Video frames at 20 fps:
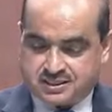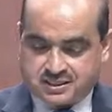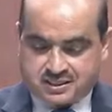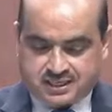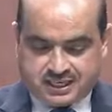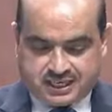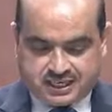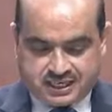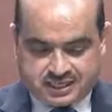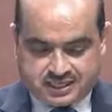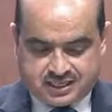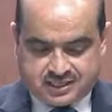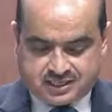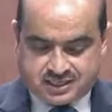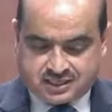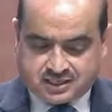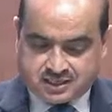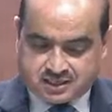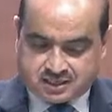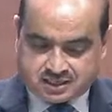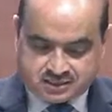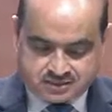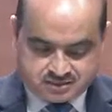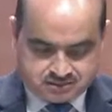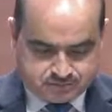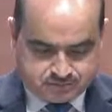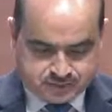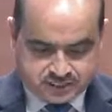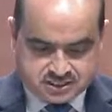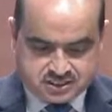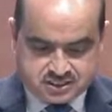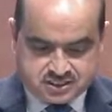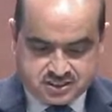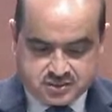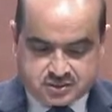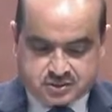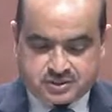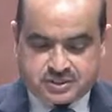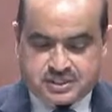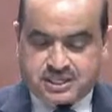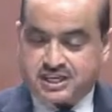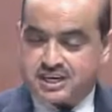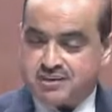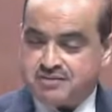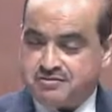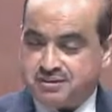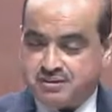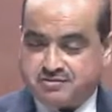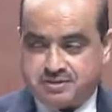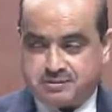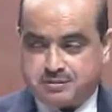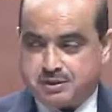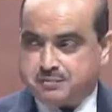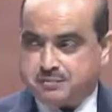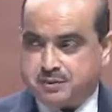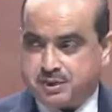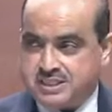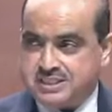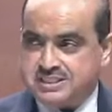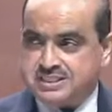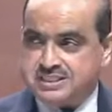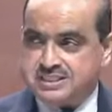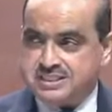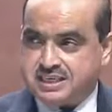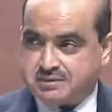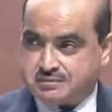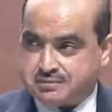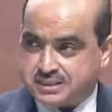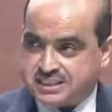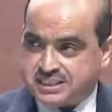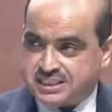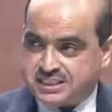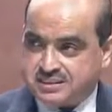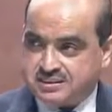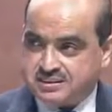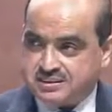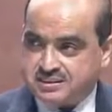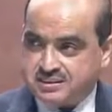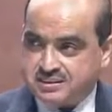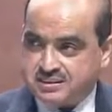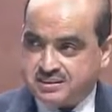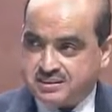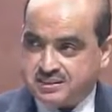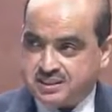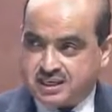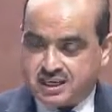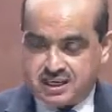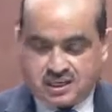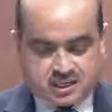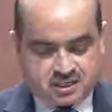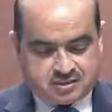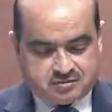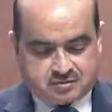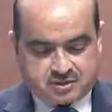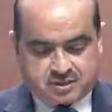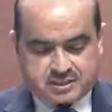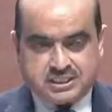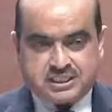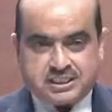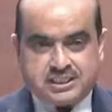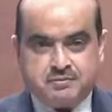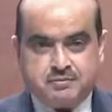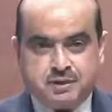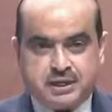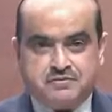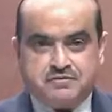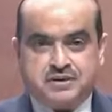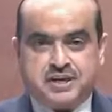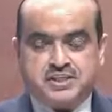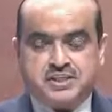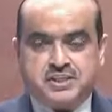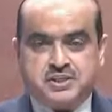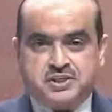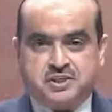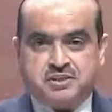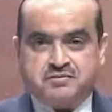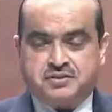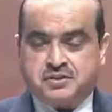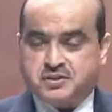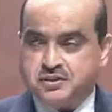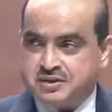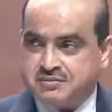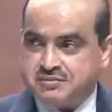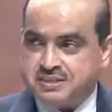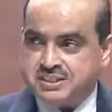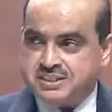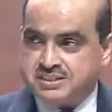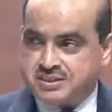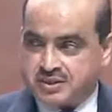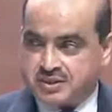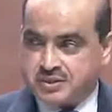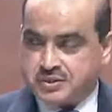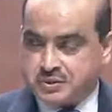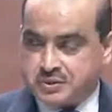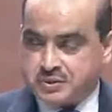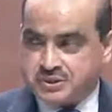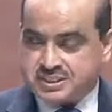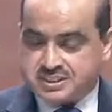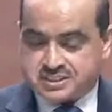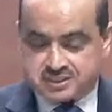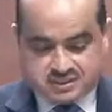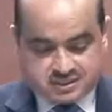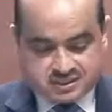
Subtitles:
And there are favorable policies at present for the manufacturing of UAVs or drones.